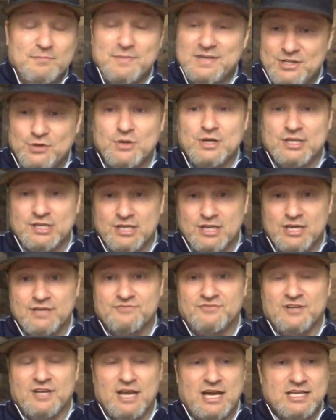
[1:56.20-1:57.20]
Been doing
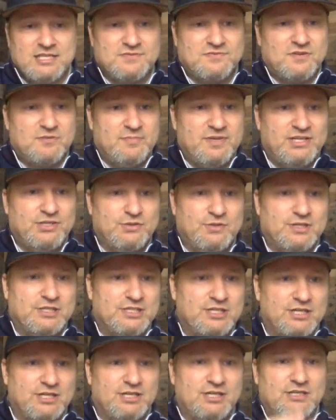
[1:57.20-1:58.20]
good, Philosopher. Been
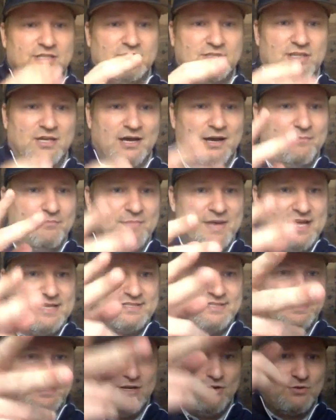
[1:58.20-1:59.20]
doing good.
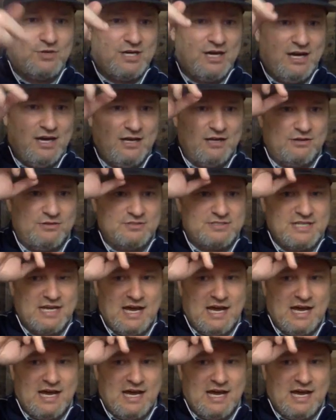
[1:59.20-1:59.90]
Minson, O'Connell,